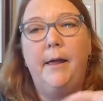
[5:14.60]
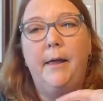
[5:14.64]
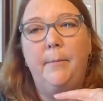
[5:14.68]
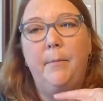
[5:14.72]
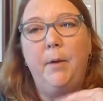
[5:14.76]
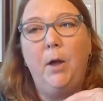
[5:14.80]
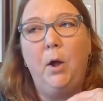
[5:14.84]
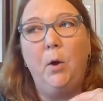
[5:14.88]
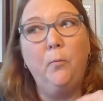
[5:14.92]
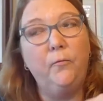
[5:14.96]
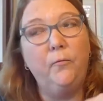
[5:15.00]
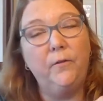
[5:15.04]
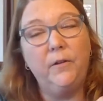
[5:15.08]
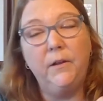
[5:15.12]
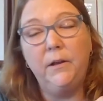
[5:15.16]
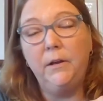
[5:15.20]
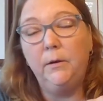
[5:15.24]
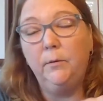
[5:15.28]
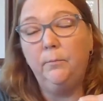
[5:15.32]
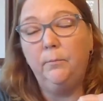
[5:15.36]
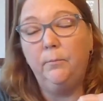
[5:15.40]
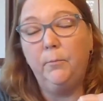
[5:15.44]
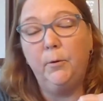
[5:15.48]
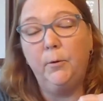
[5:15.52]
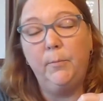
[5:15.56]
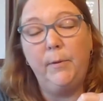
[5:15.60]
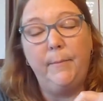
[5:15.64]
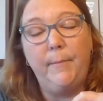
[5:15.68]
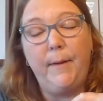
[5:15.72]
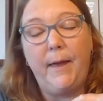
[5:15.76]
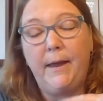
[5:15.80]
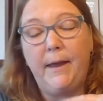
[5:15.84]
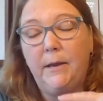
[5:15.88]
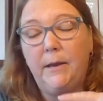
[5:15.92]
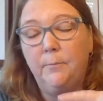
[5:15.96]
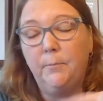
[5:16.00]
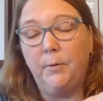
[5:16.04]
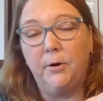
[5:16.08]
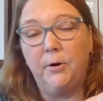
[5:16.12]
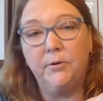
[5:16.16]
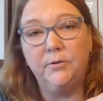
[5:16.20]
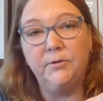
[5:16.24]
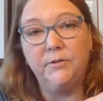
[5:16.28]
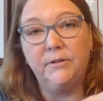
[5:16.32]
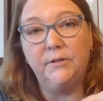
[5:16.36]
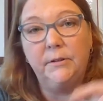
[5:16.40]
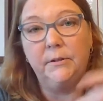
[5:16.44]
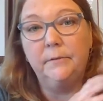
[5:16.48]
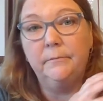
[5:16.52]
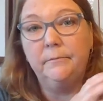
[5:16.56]
And um, hopefully, we'll be back in
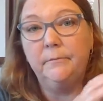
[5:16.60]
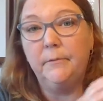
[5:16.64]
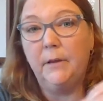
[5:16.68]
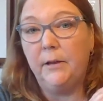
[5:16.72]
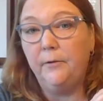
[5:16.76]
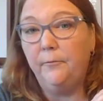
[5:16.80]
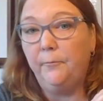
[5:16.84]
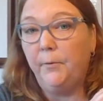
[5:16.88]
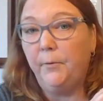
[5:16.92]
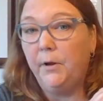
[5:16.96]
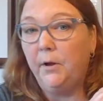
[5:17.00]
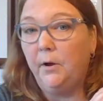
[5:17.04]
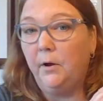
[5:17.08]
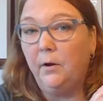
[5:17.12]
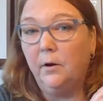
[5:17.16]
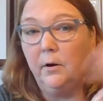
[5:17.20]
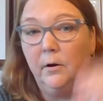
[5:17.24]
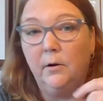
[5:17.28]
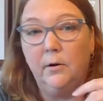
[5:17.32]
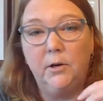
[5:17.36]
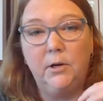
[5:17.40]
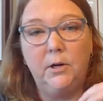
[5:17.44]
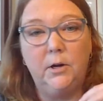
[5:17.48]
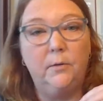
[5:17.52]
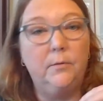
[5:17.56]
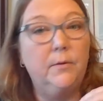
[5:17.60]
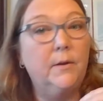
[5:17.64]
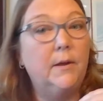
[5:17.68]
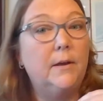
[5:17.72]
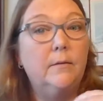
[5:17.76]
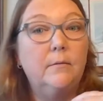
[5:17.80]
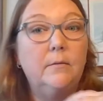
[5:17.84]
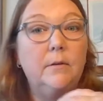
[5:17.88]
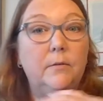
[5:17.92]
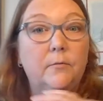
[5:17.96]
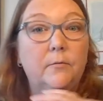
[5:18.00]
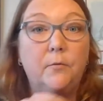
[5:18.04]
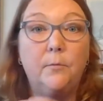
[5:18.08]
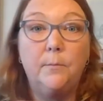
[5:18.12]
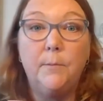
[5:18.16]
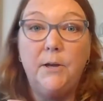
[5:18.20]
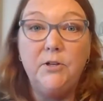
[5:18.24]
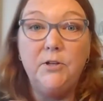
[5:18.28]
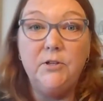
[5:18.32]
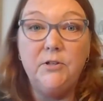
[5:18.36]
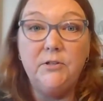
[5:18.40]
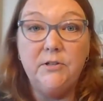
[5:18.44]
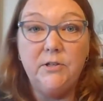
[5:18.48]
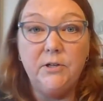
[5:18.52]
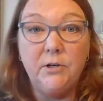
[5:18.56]
person. If we are, you know, that
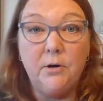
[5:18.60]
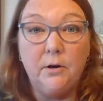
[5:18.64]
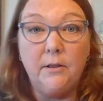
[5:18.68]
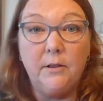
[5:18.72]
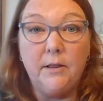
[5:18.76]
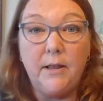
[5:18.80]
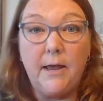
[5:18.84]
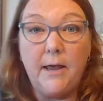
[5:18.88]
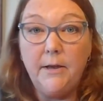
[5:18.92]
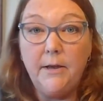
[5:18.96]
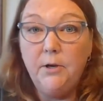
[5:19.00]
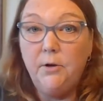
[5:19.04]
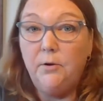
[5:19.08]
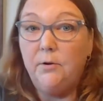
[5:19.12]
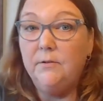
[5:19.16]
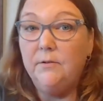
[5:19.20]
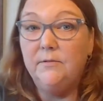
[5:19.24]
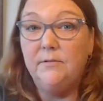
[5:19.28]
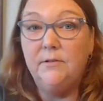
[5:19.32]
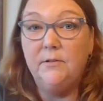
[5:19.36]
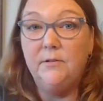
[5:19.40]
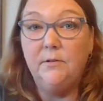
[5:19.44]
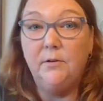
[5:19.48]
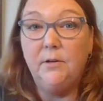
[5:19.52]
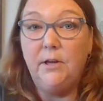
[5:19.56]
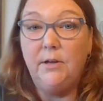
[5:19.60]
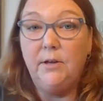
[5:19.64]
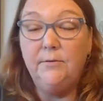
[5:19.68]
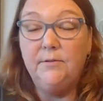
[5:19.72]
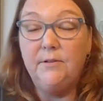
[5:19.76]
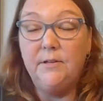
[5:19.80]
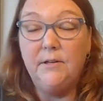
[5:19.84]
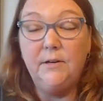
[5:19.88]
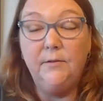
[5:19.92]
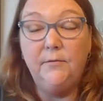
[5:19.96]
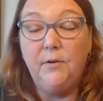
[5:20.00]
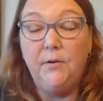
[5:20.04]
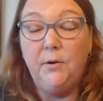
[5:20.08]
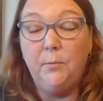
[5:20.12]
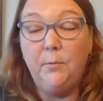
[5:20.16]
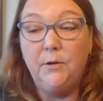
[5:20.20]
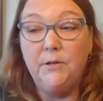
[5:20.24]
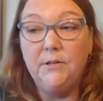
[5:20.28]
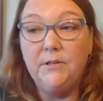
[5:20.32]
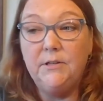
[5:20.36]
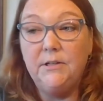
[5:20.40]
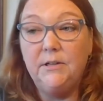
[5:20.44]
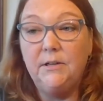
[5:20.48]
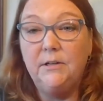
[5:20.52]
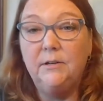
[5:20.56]
information's here online. You can still use it if you
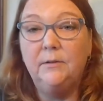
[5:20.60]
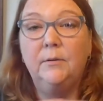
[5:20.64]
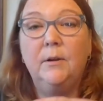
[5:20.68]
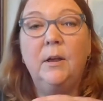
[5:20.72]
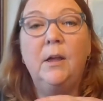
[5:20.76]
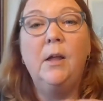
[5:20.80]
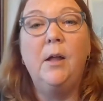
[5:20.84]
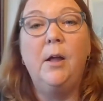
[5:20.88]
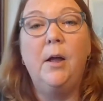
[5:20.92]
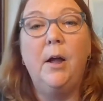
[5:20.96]
want to.